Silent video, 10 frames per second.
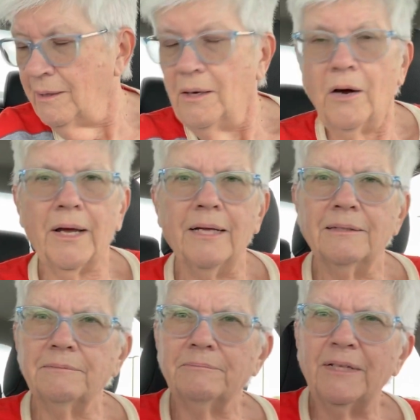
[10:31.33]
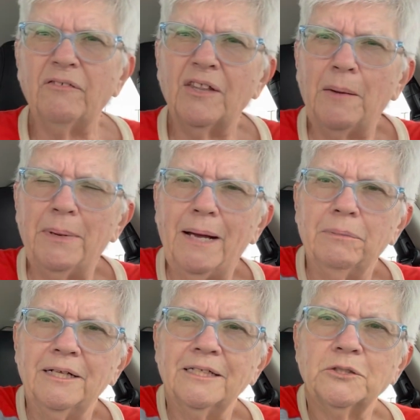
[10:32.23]
okay, enough of that
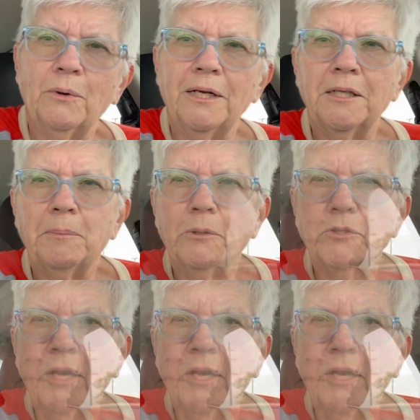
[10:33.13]
babbling. Let's go on to the post